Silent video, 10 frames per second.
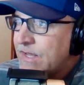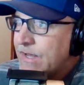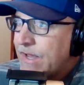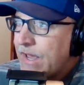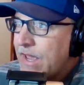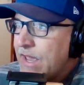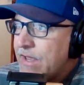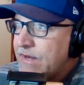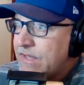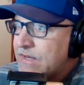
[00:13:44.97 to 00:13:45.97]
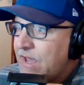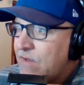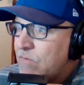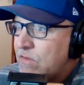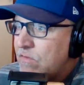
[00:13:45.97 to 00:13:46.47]
And it
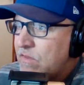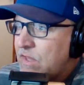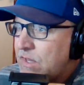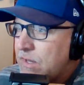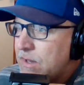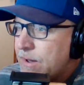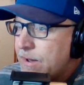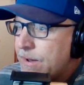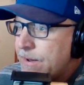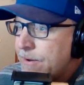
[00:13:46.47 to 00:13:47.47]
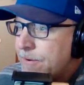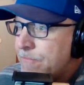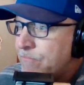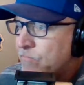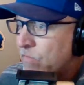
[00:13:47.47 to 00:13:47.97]
came in the,
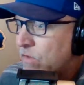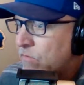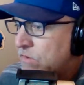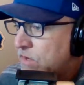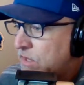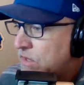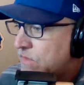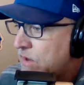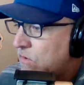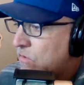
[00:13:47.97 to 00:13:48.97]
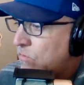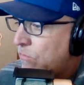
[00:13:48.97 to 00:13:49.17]
when did he hit that home